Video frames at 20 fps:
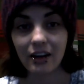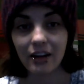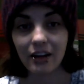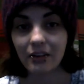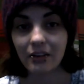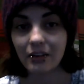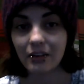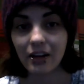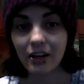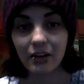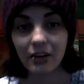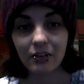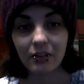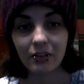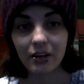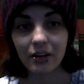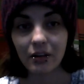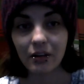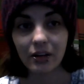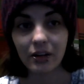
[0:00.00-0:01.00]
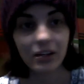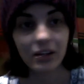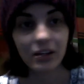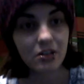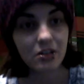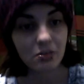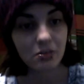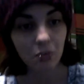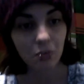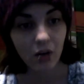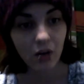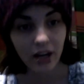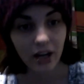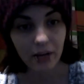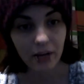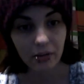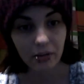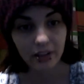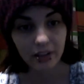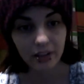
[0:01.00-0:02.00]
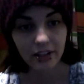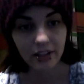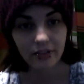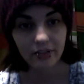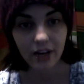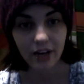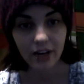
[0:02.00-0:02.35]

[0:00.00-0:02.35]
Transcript: don't know. Here's what I believe.